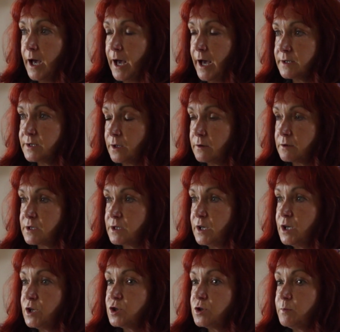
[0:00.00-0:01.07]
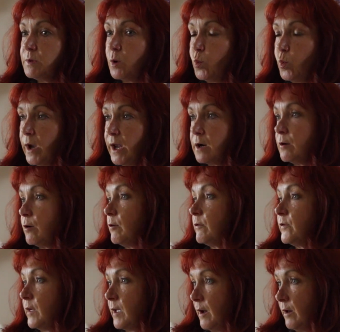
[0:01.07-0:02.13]
adult to be aware
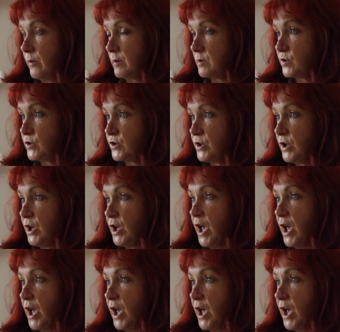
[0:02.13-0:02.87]
of the others